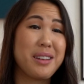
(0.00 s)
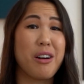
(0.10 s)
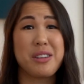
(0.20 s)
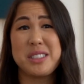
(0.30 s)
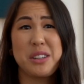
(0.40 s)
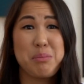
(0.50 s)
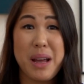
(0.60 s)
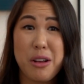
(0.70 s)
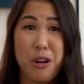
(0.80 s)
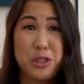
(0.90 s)
honestly, it
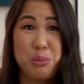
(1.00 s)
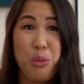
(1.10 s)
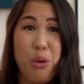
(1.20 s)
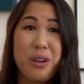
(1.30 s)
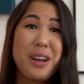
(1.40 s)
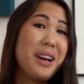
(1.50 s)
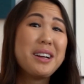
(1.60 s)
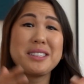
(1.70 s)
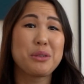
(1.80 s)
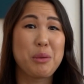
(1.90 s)
might cost more
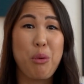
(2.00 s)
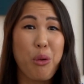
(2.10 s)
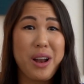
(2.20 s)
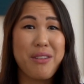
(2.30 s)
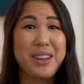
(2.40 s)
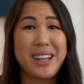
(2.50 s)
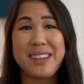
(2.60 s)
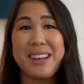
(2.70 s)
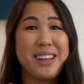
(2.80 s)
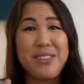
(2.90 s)
to report everything
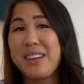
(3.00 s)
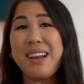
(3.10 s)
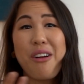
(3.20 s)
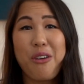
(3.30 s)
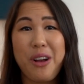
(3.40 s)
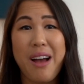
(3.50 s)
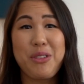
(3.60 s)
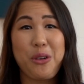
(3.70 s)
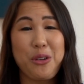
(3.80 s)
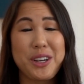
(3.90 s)
than even have
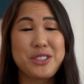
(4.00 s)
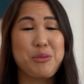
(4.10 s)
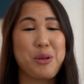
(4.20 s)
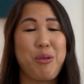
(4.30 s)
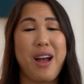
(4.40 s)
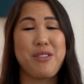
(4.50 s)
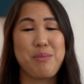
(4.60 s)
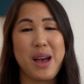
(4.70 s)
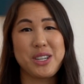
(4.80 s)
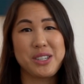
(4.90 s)
the earnings from the
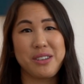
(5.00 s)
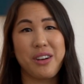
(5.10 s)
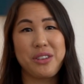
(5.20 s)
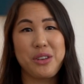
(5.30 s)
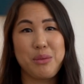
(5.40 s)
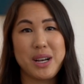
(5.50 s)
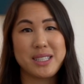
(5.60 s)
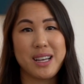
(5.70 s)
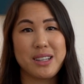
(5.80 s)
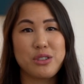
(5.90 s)
private pension on the
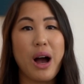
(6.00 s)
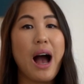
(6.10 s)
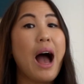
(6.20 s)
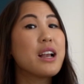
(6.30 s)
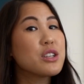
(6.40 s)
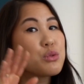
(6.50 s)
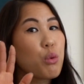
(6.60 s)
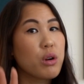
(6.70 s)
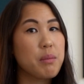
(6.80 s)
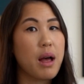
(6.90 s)
US side. So I just
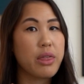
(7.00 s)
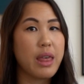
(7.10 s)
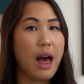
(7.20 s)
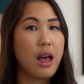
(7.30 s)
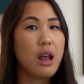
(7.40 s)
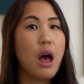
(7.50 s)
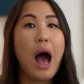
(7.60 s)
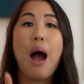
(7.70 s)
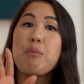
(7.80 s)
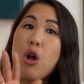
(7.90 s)
warn about that.
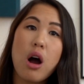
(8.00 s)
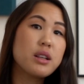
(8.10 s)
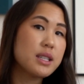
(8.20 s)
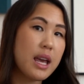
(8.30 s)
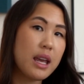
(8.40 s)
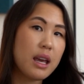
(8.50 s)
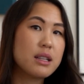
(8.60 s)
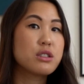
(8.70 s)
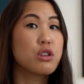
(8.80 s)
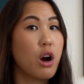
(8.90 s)
I'm not saying
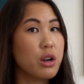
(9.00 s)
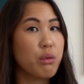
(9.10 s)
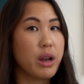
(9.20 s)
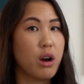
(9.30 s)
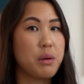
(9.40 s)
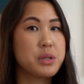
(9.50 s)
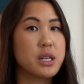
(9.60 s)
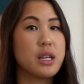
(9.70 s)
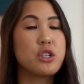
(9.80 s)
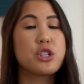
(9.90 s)
it's not a great
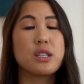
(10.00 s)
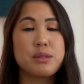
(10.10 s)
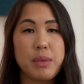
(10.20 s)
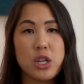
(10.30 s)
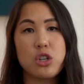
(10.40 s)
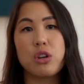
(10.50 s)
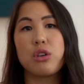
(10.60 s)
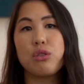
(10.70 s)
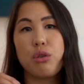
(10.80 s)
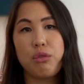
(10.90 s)
option. Just make sure
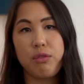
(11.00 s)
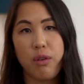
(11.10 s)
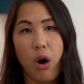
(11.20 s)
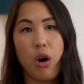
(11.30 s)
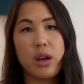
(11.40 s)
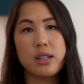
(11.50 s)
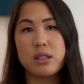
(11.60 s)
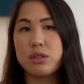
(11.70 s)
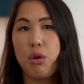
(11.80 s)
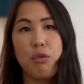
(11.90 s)
you don't fall
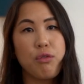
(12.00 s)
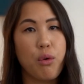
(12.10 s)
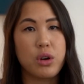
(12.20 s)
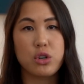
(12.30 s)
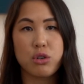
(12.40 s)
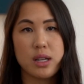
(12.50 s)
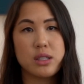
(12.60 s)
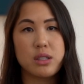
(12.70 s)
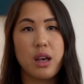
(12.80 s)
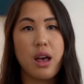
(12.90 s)
into this whole foreign
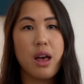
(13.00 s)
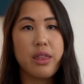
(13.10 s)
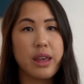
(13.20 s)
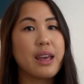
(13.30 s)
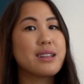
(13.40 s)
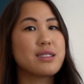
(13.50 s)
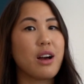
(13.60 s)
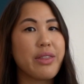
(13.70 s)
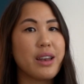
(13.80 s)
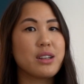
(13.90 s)
trust thing. It's
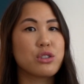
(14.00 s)
not that it's